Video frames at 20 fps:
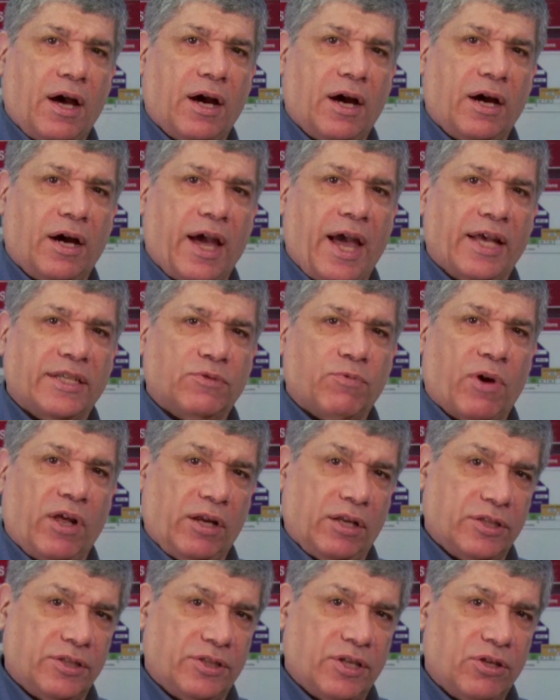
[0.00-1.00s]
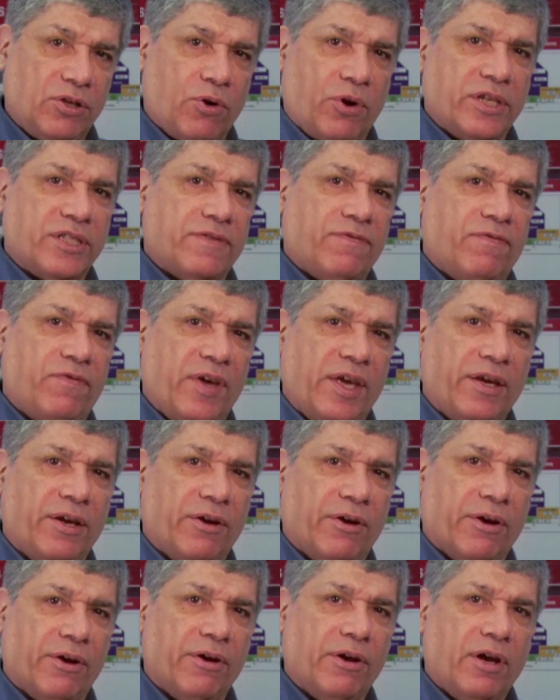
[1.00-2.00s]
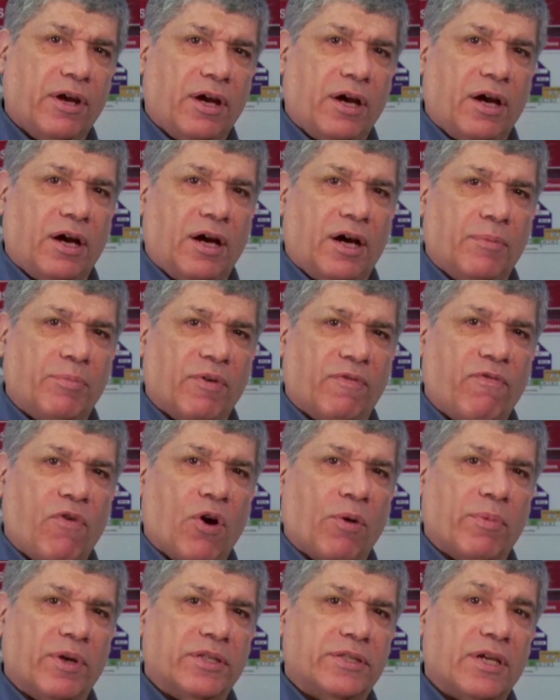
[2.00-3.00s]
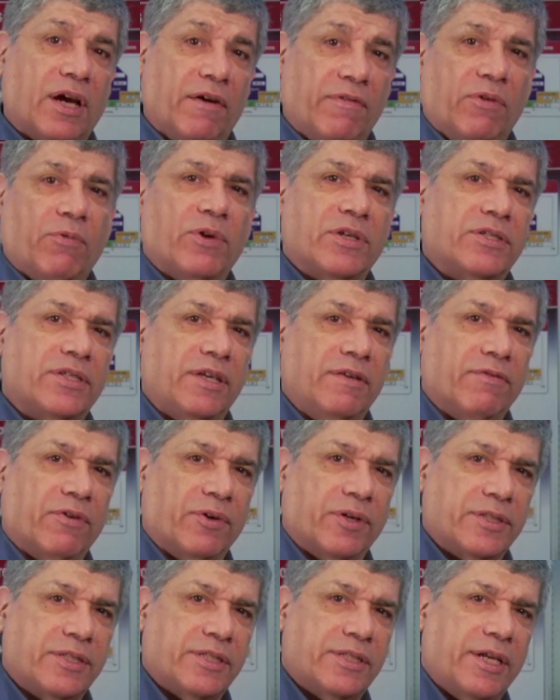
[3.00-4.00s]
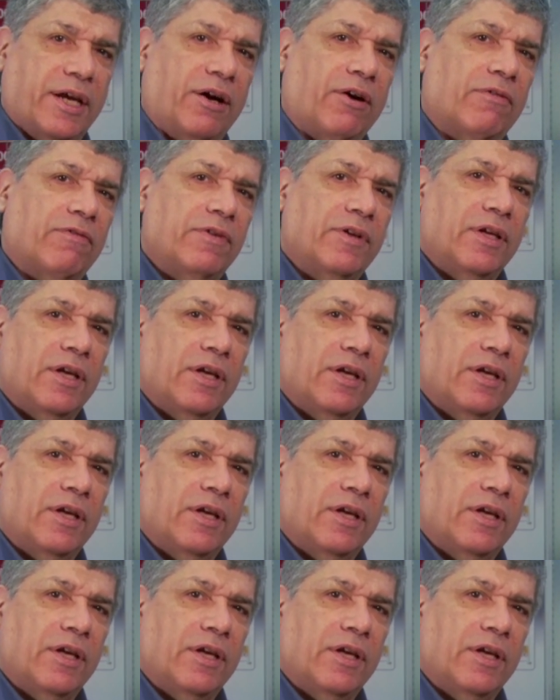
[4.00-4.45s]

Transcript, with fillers: uh, as well as the noise figure uh, performance of the receiver itself.